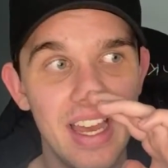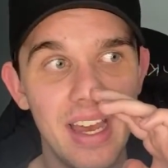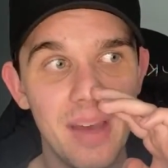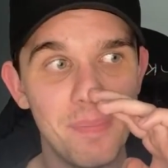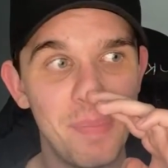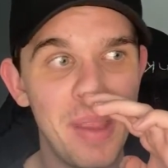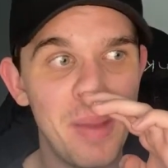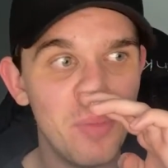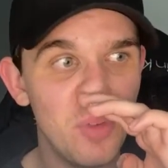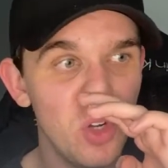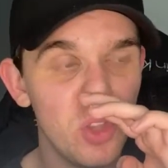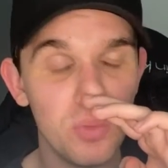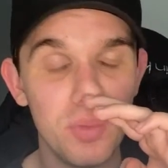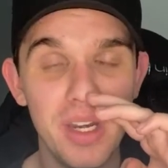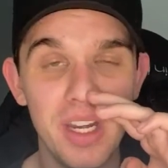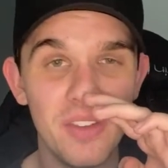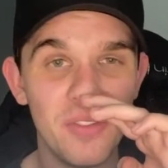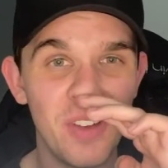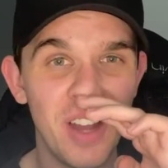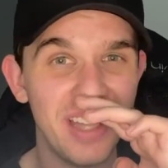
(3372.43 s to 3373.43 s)
Babe Ruth
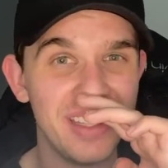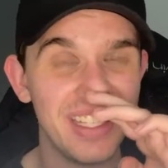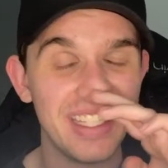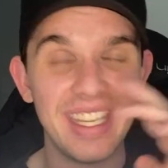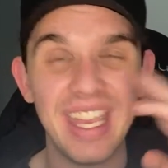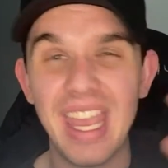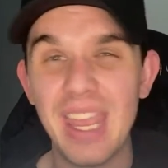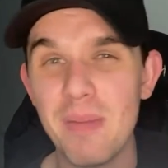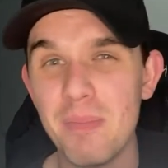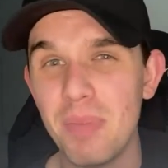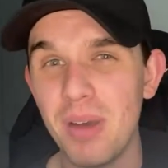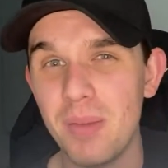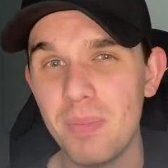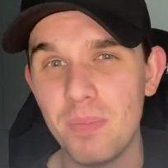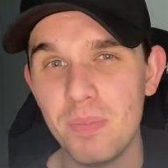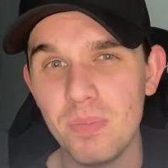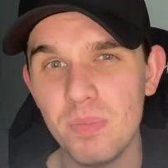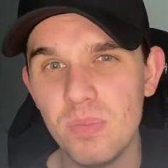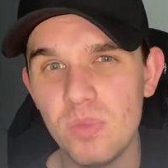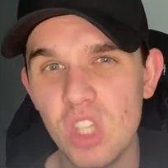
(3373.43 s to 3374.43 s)
redefined the game, but
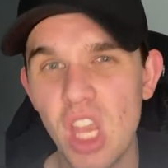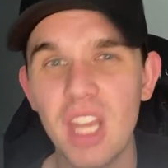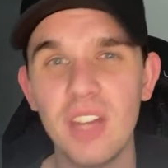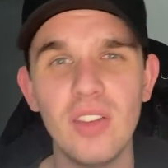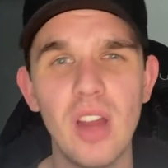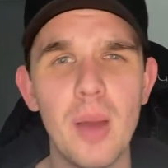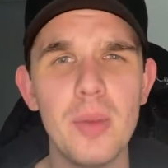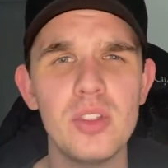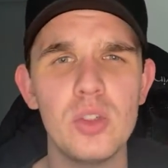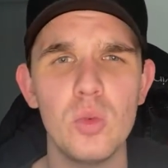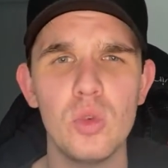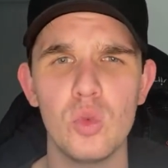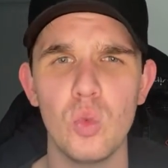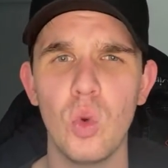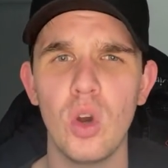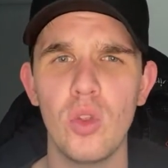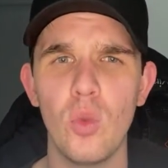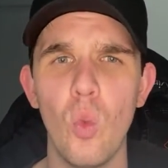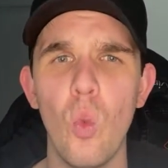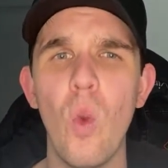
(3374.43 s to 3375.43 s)
Jackie Robinson was
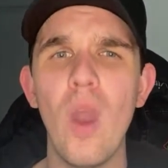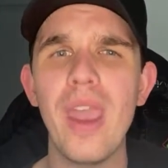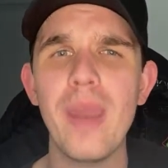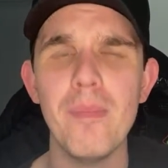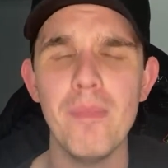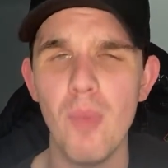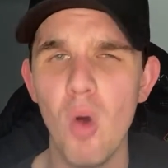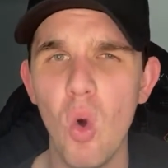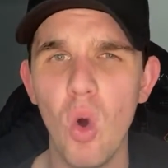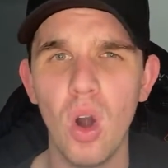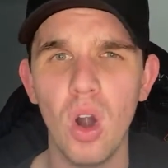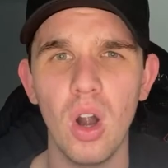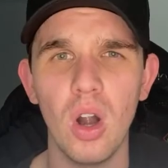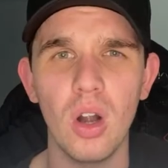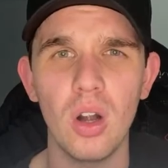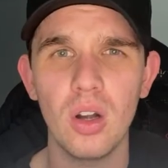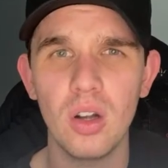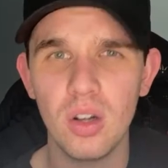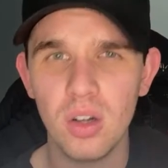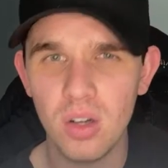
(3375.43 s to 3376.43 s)
worth way
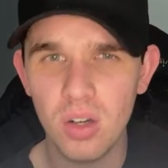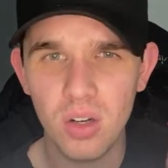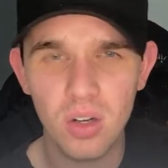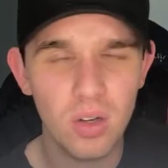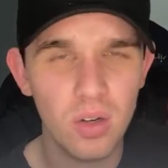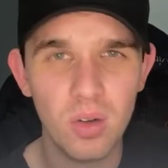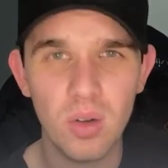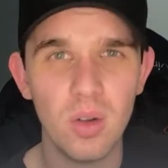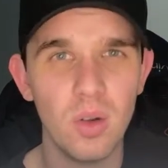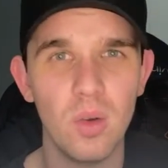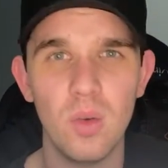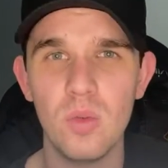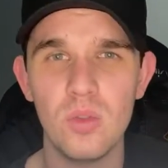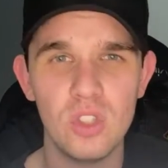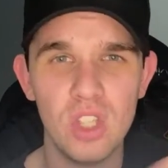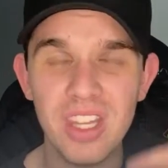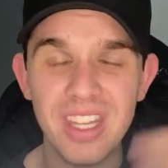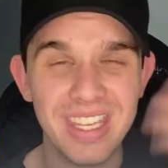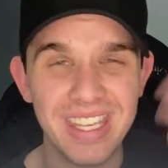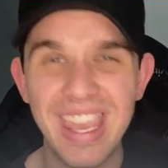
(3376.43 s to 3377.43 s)
more
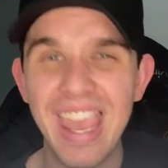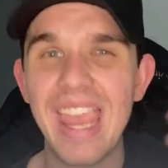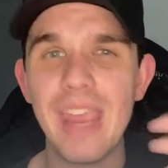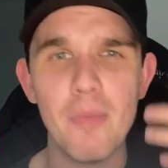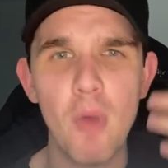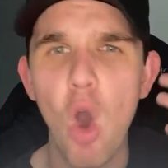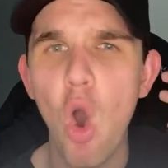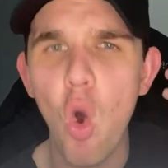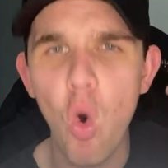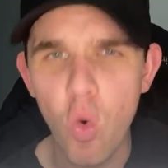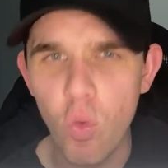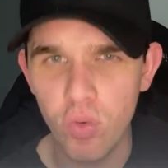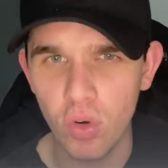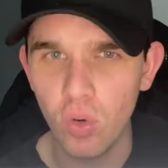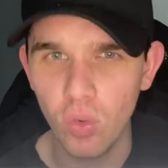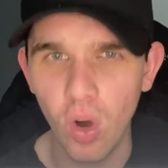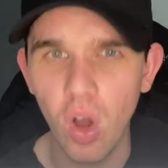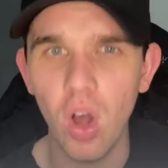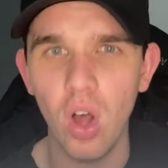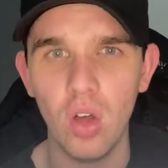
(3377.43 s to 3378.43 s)
to the game
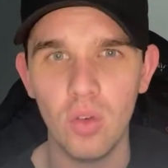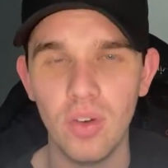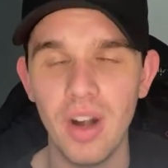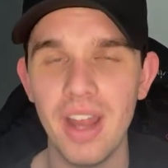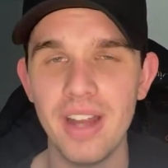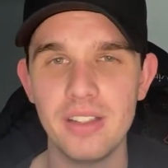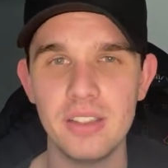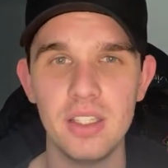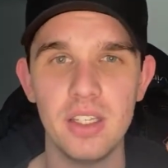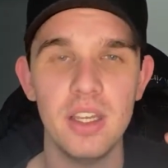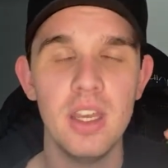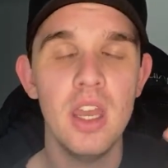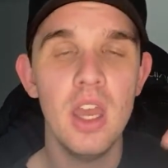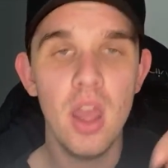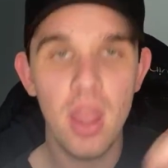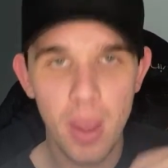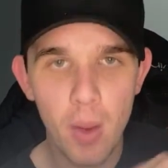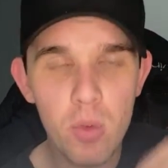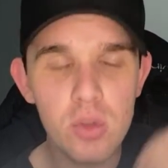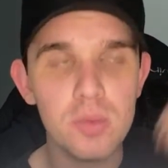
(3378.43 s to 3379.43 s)
overall, right?
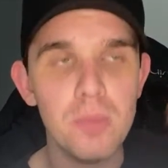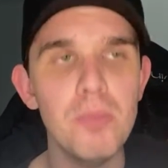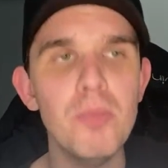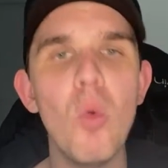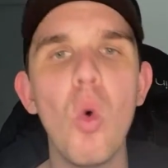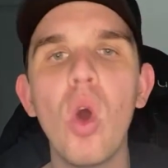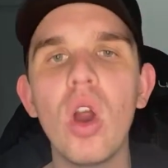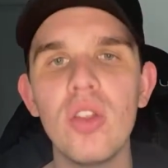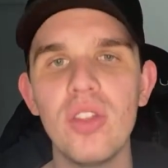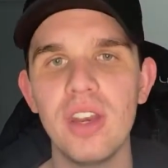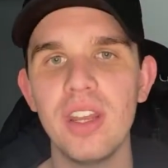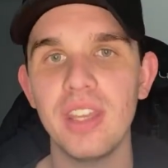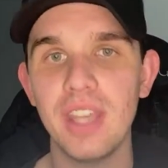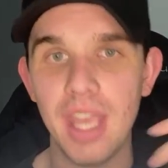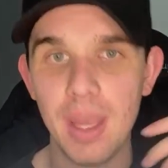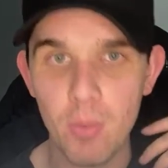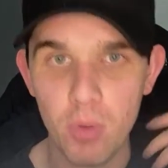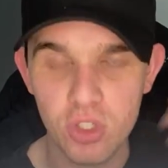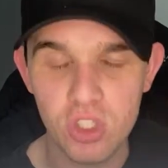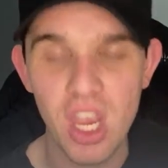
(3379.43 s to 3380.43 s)
It was more than a
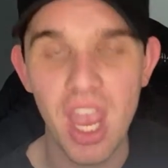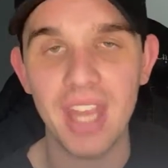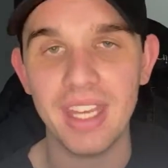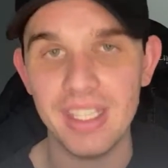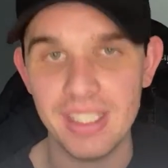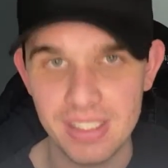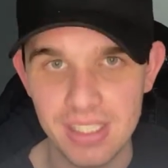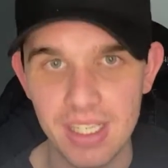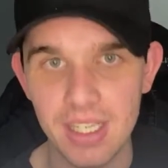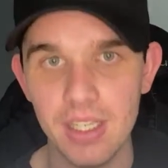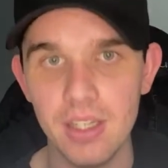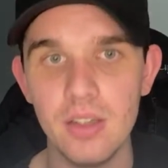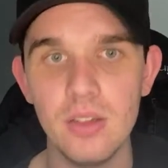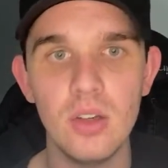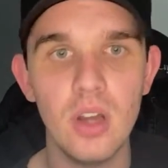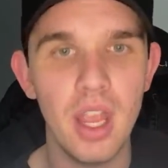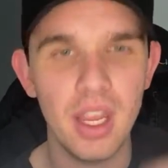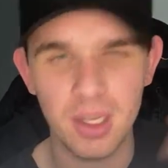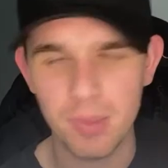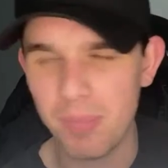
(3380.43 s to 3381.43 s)
game what Jackie did
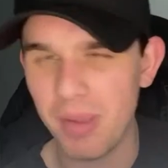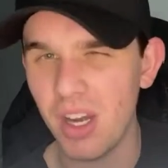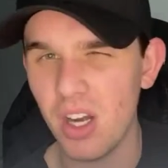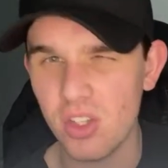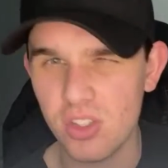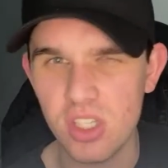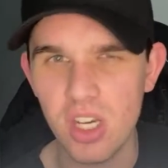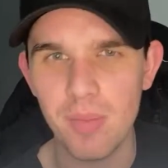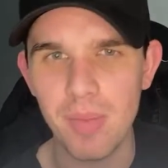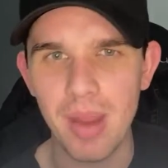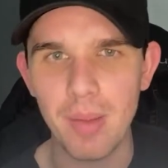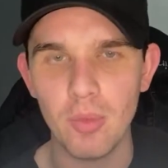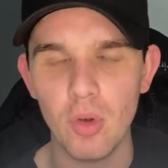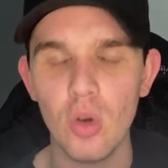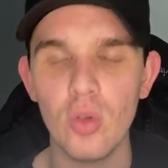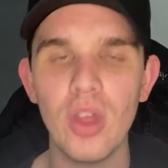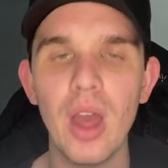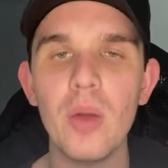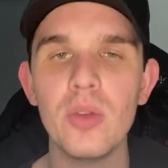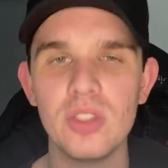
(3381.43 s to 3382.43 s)
in comparison to Babe
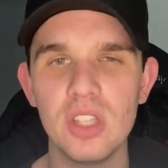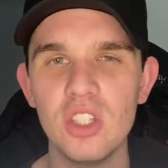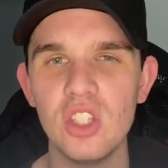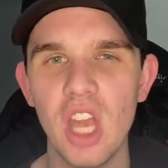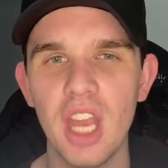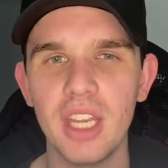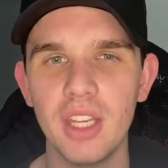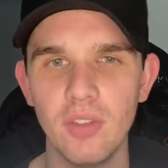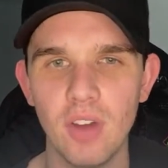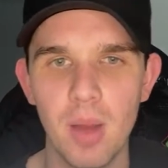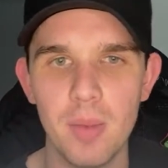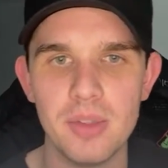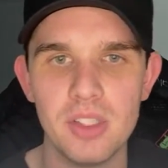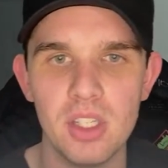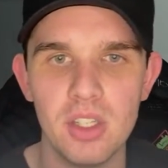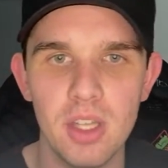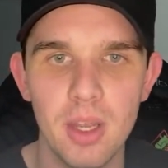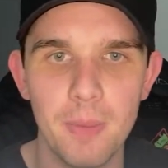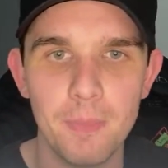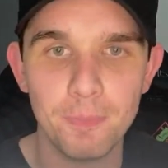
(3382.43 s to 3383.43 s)
Ruth. I would say Jackie
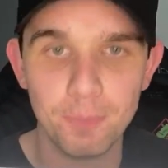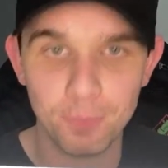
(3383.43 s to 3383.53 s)
Robinson there.